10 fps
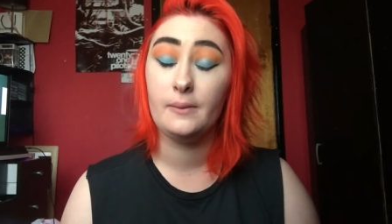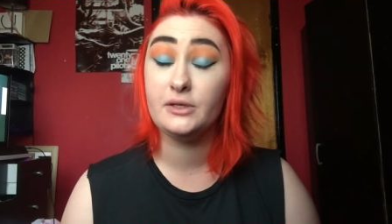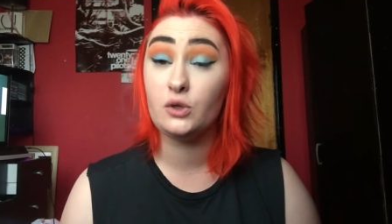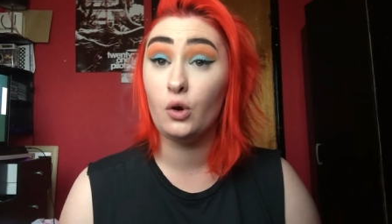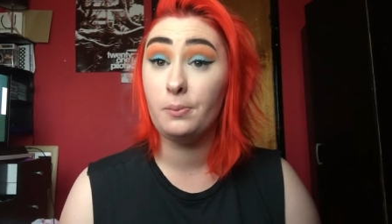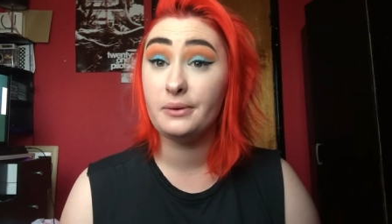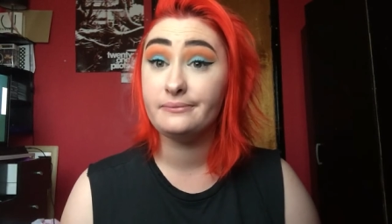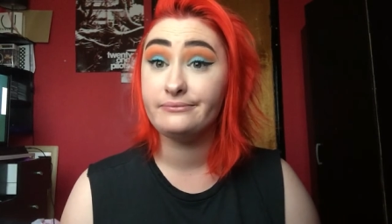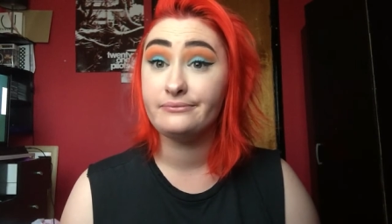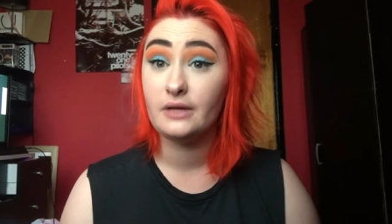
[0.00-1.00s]
I'm a dope.
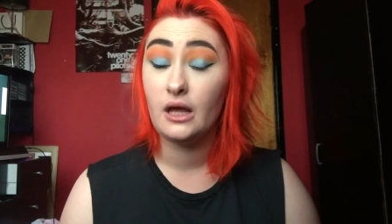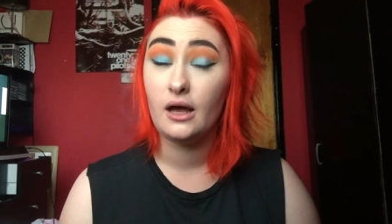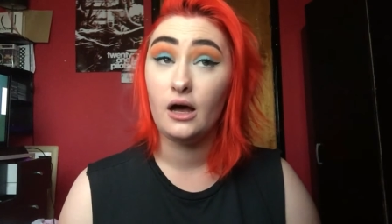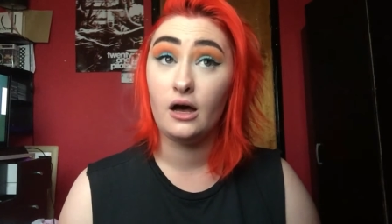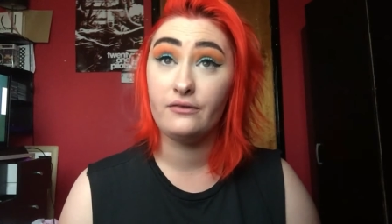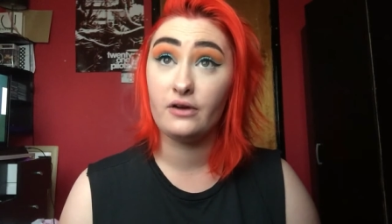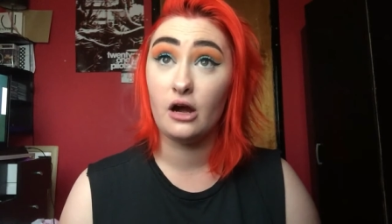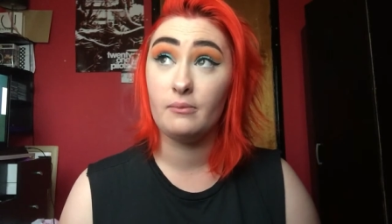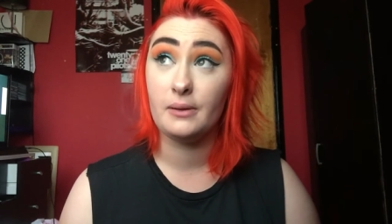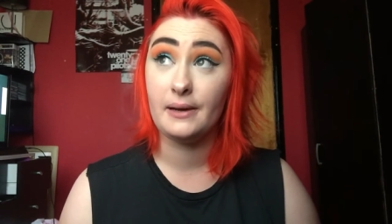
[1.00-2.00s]
I
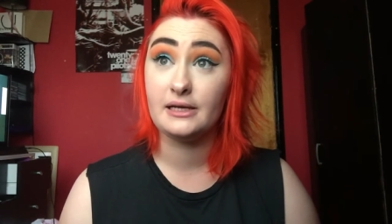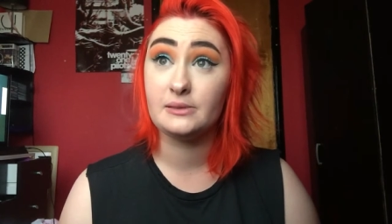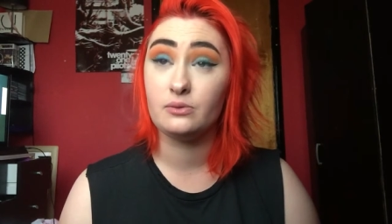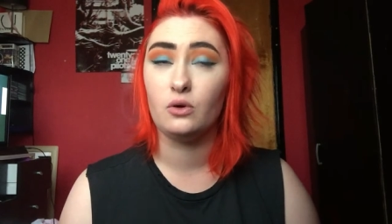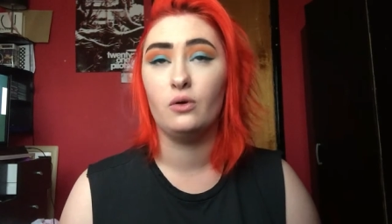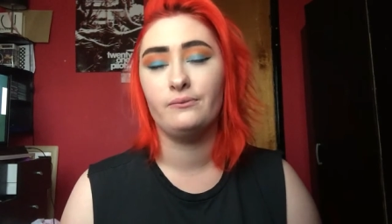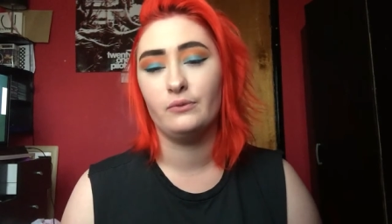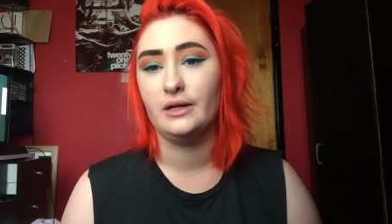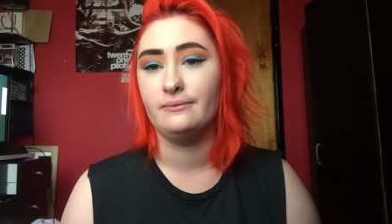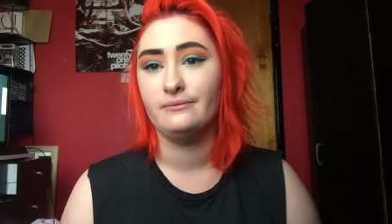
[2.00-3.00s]
forgot my passport. No,
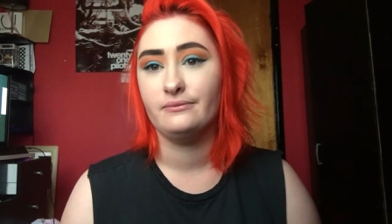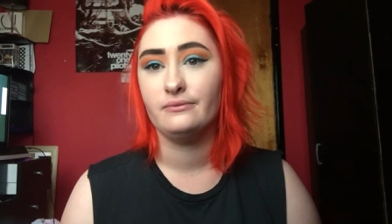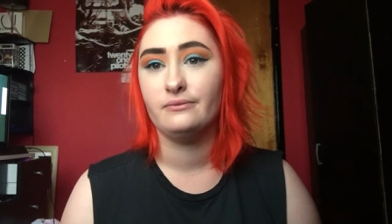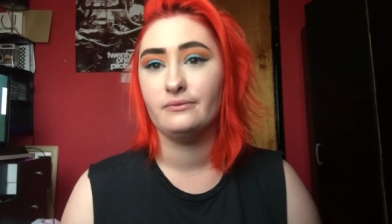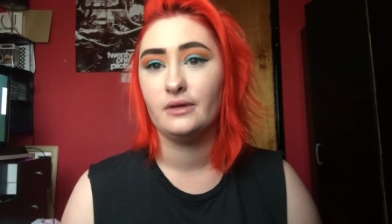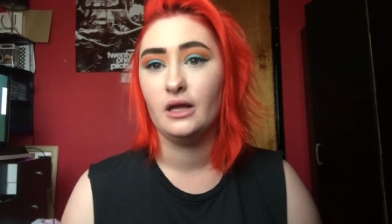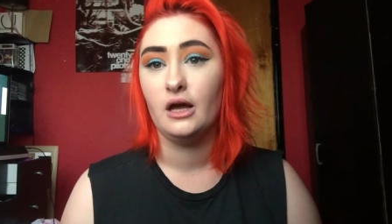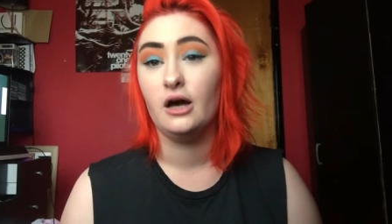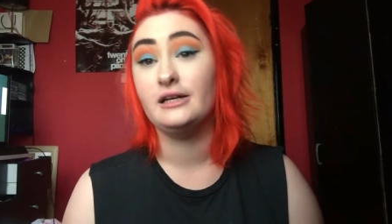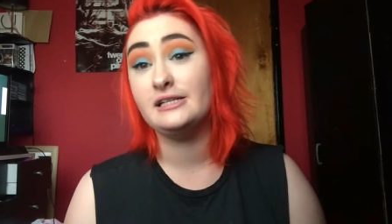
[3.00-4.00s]
well,
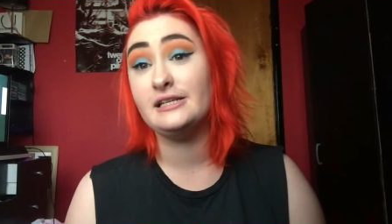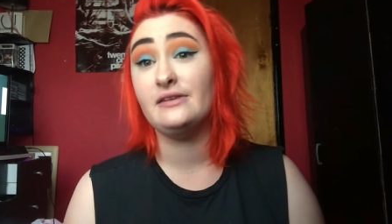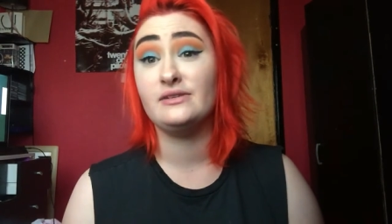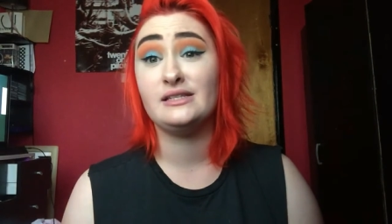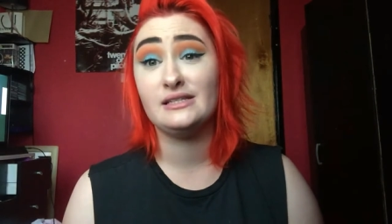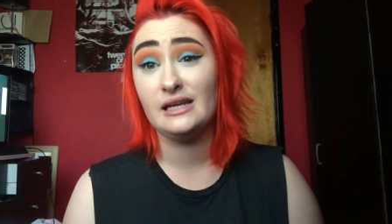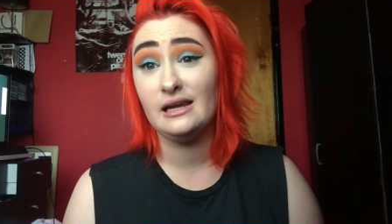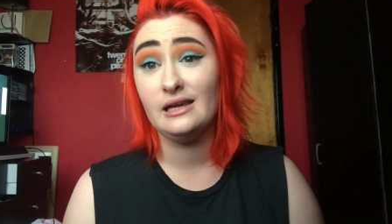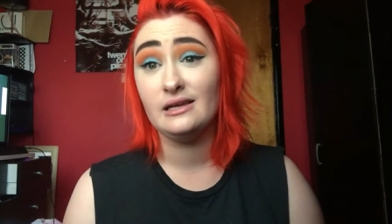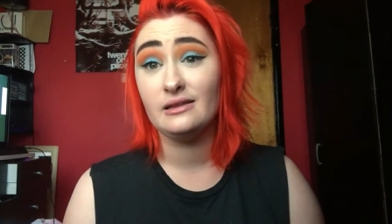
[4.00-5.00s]
I didn't even
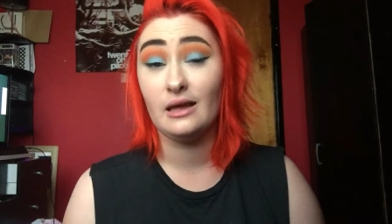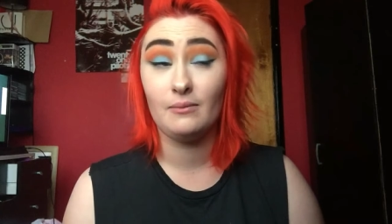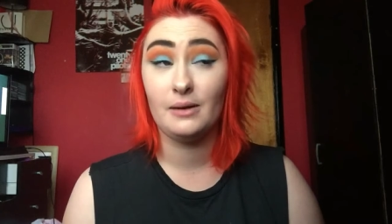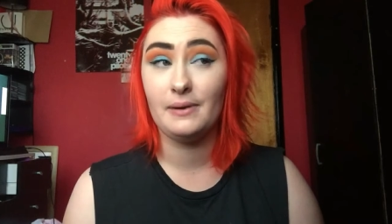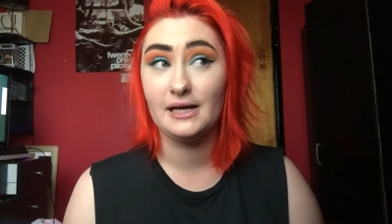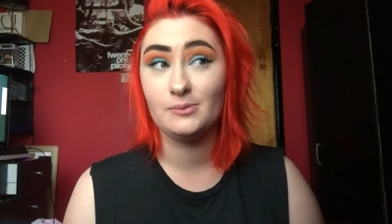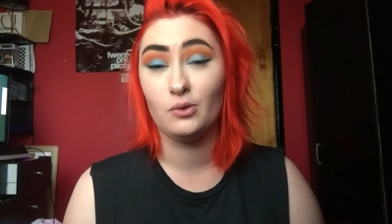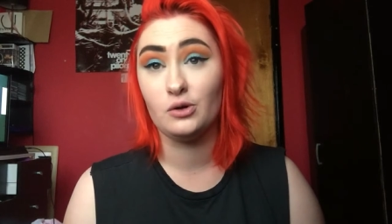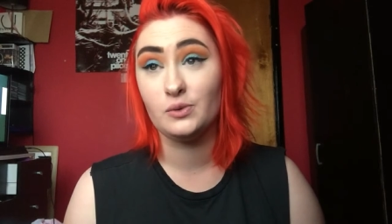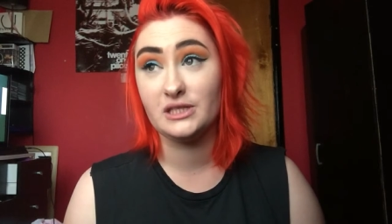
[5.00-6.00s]
see that my
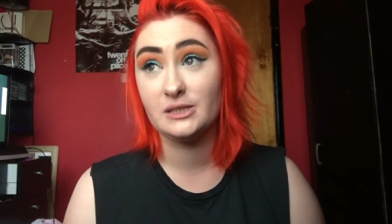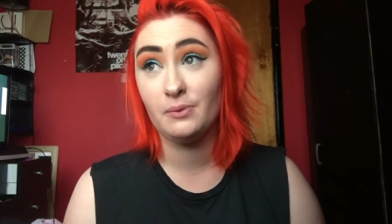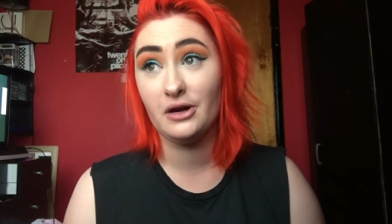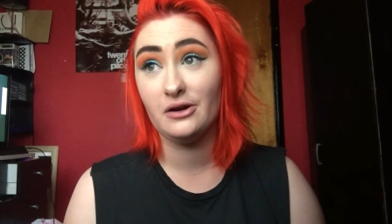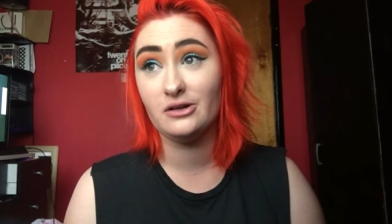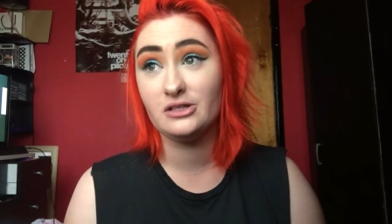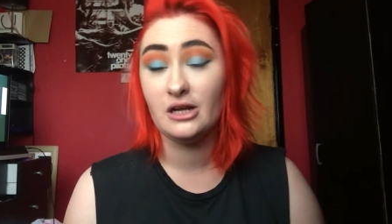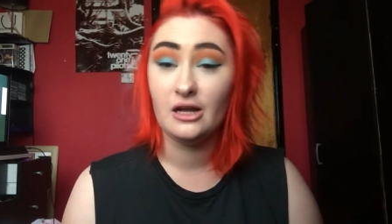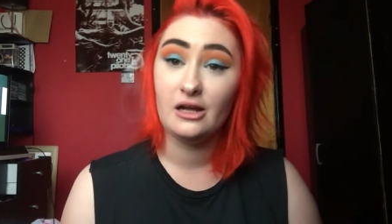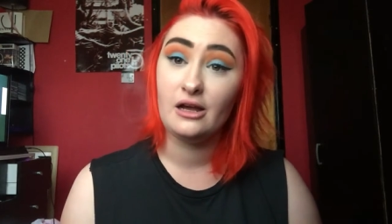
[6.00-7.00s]
passport was expired
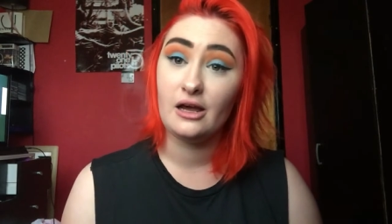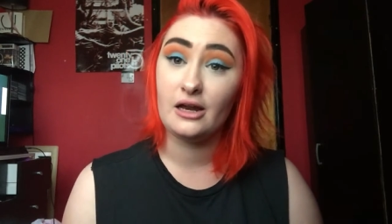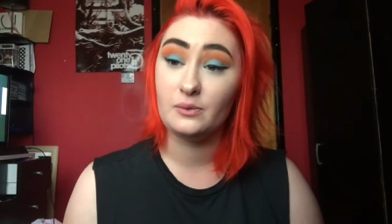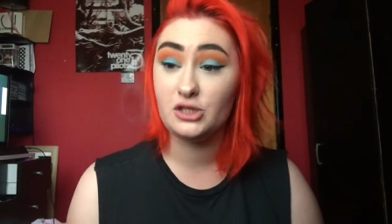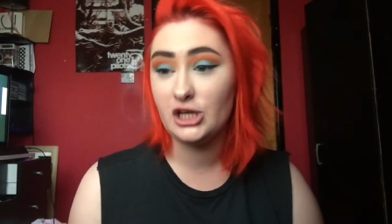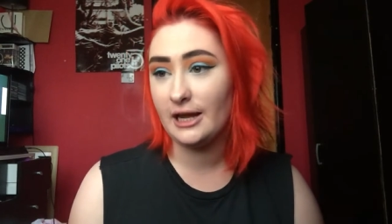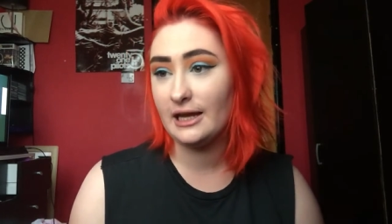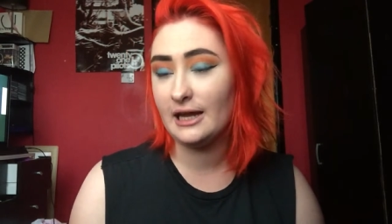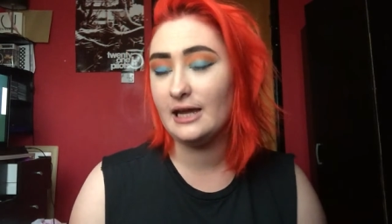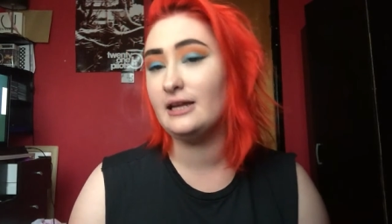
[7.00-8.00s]
and I was
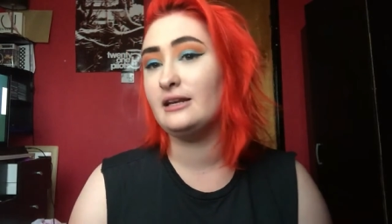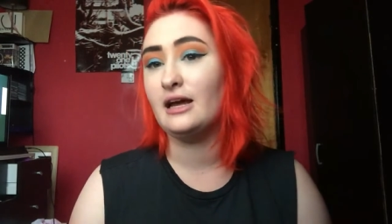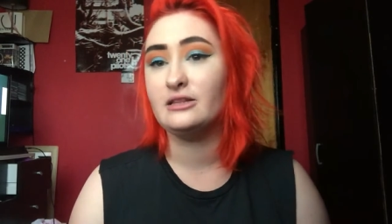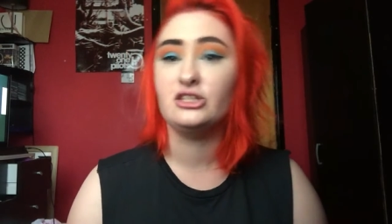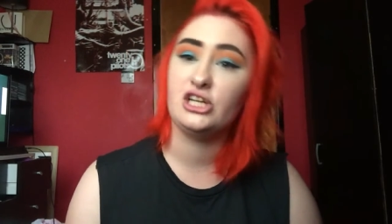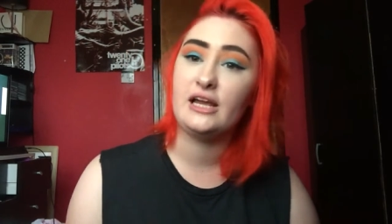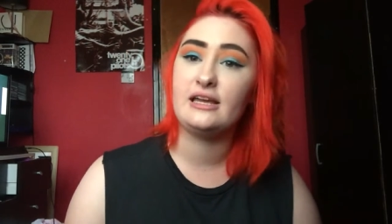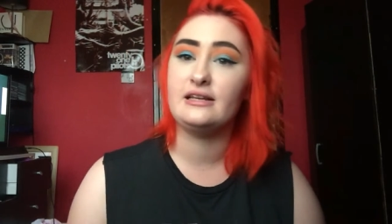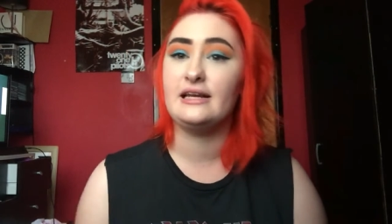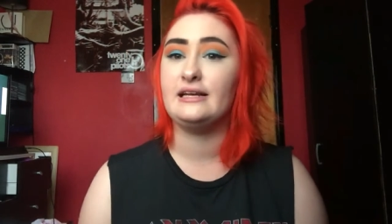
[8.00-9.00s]
checking in and the
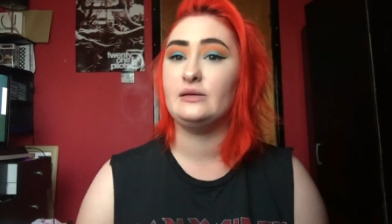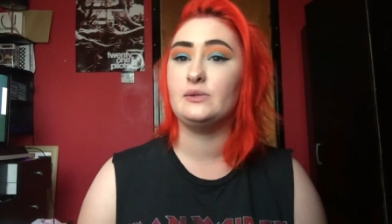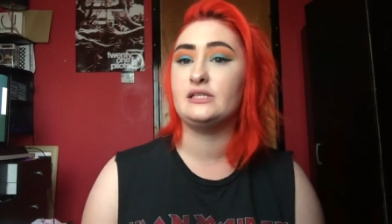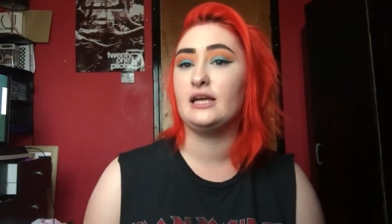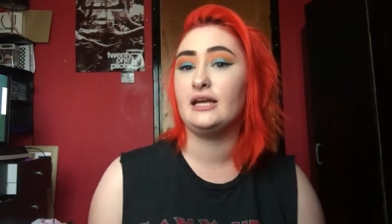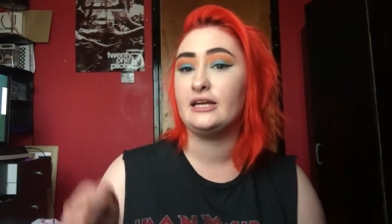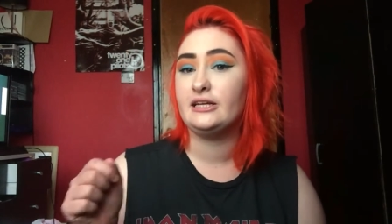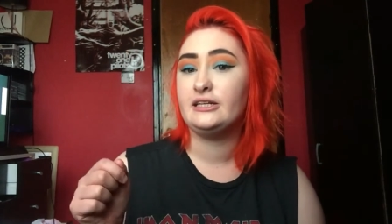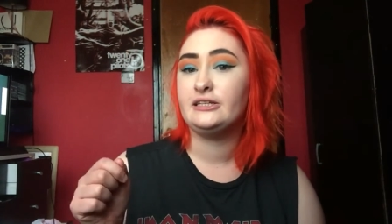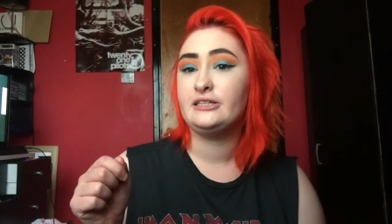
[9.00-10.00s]
check-in lady was like,